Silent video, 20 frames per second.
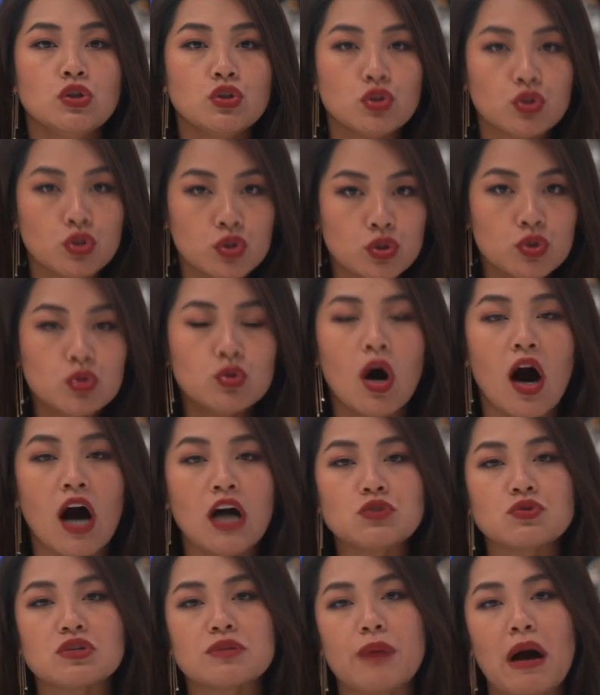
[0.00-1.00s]

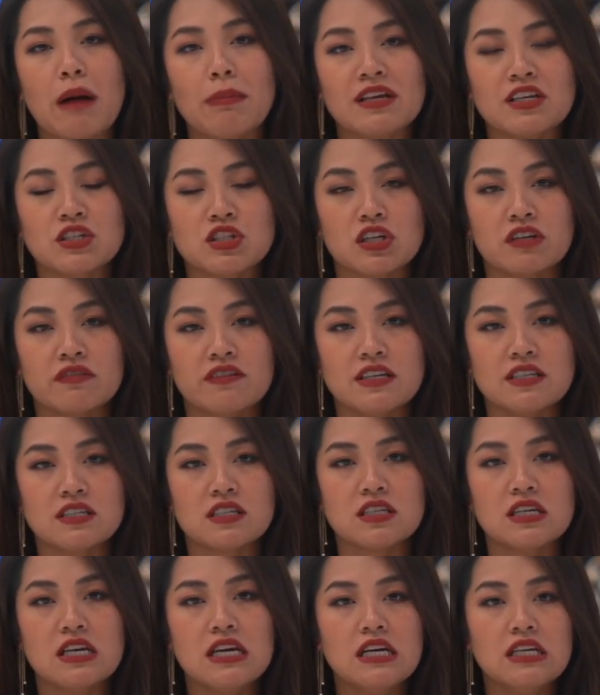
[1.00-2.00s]
200 public
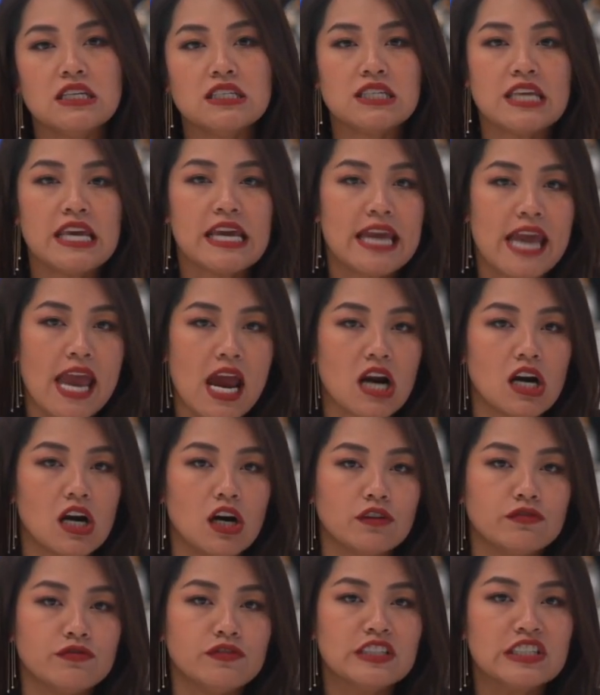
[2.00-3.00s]
servants take care
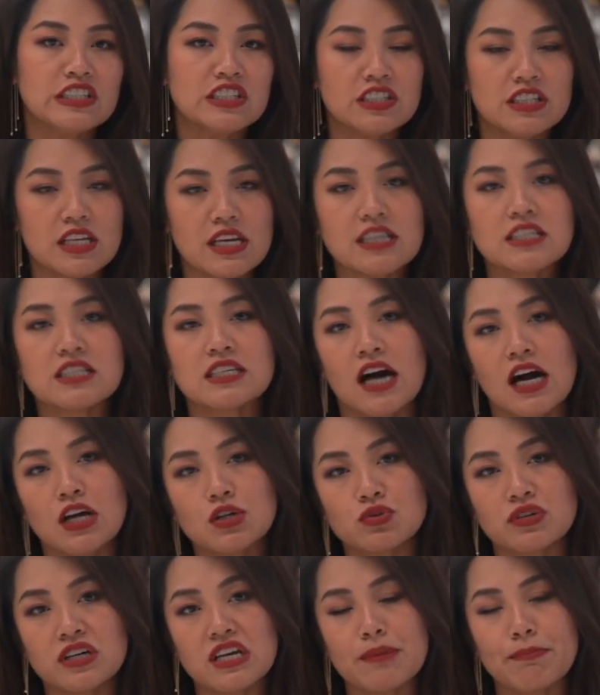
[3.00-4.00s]
of
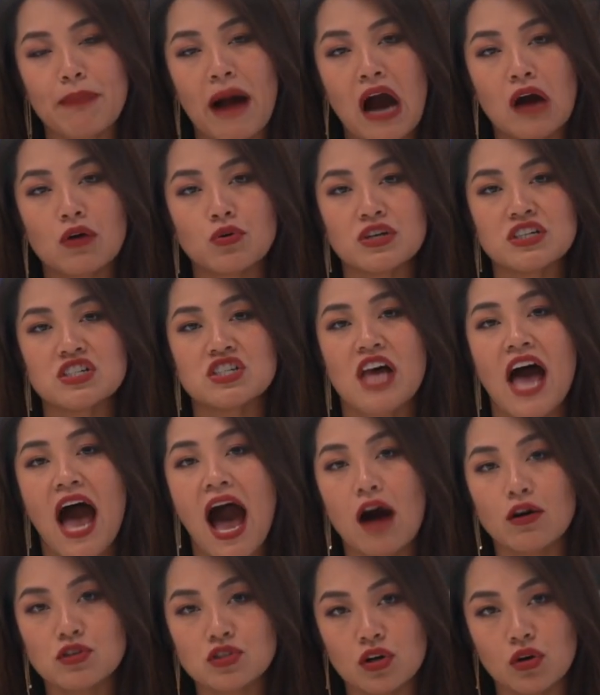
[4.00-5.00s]
600 impoverished
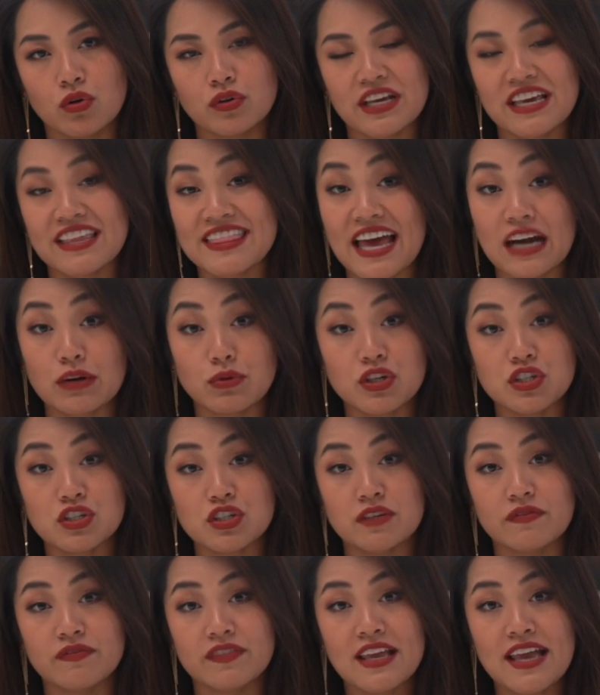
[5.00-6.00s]
households in that
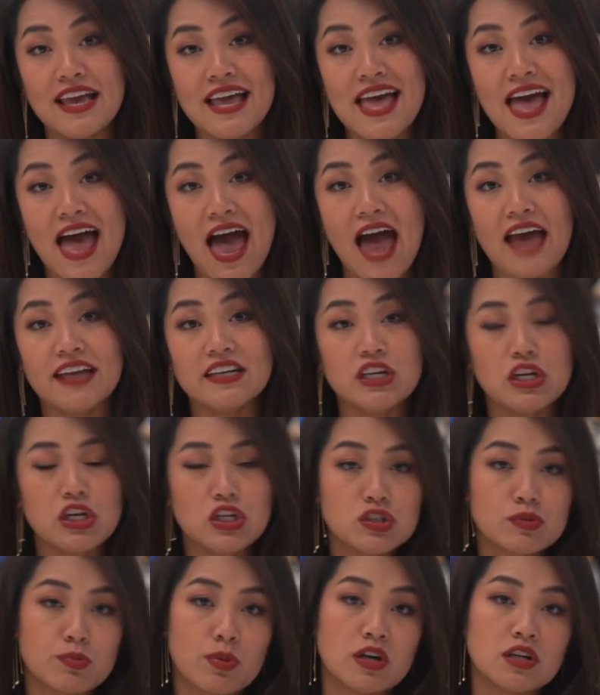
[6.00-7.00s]
region, and
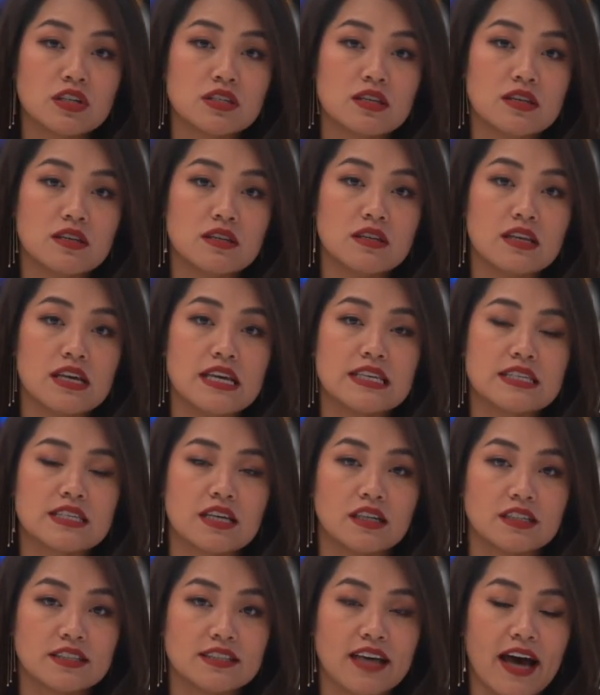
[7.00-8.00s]
each person is
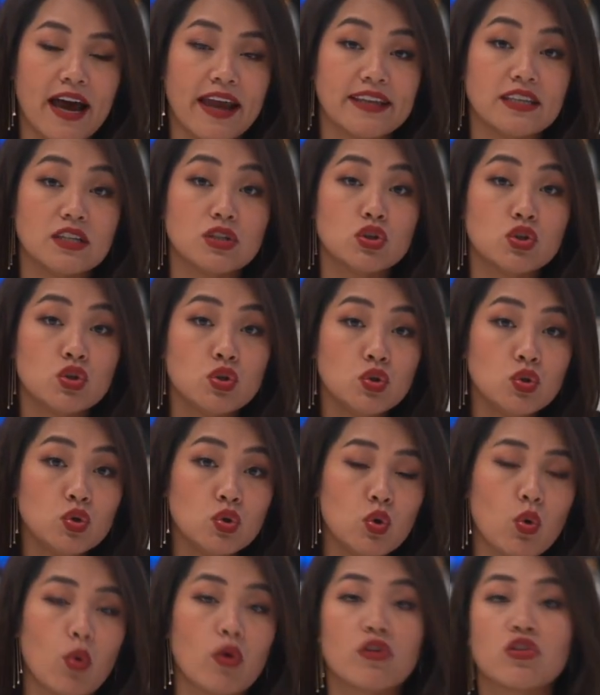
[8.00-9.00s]
assigned two
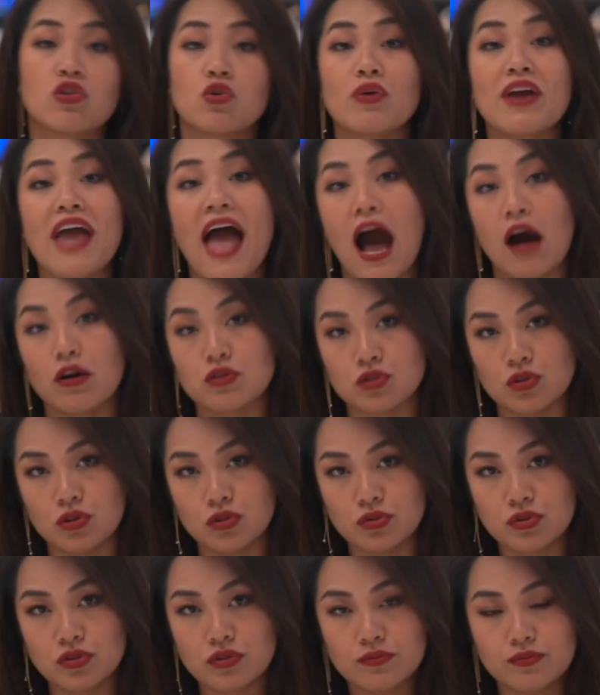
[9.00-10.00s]
or three
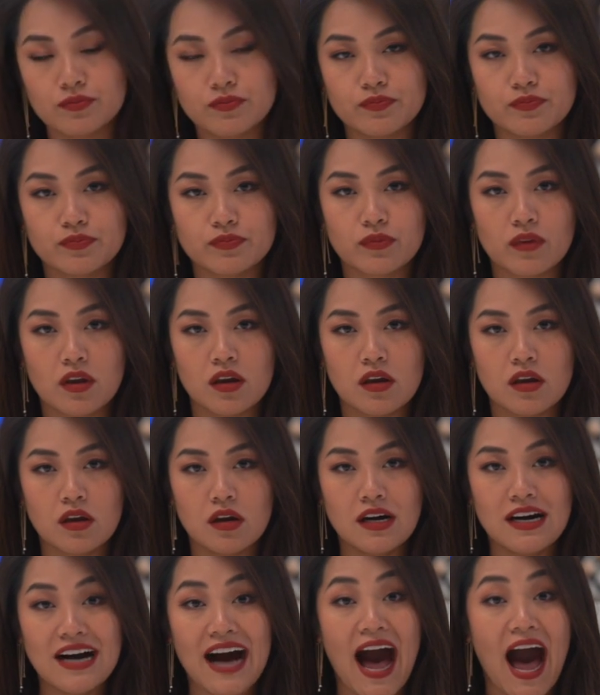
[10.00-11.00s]
households.
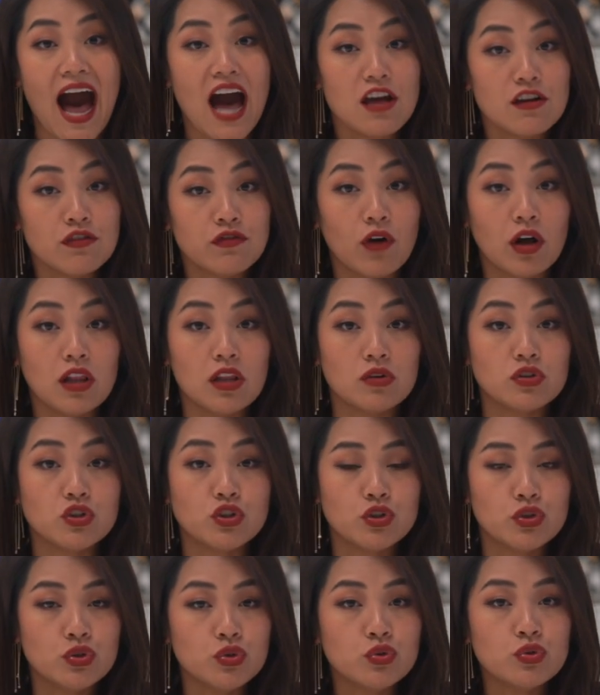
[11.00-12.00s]
I followed
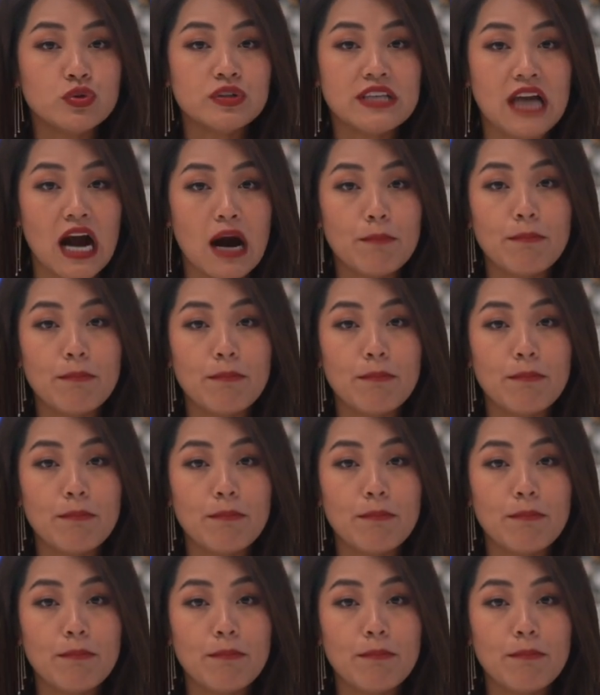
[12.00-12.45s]
two young